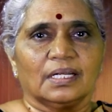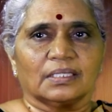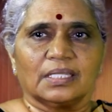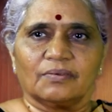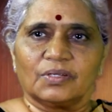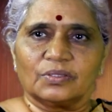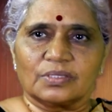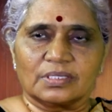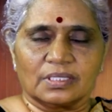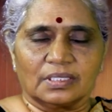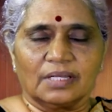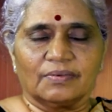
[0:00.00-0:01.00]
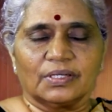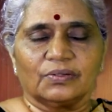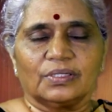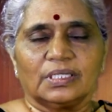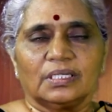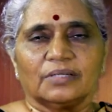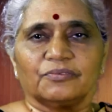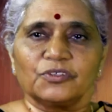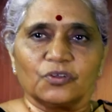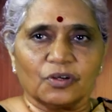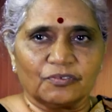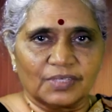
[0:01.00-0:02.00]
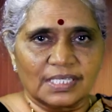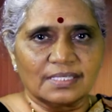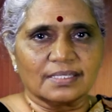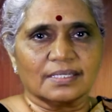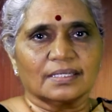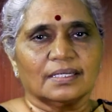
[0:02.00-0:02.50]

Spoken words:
there were only a few of us,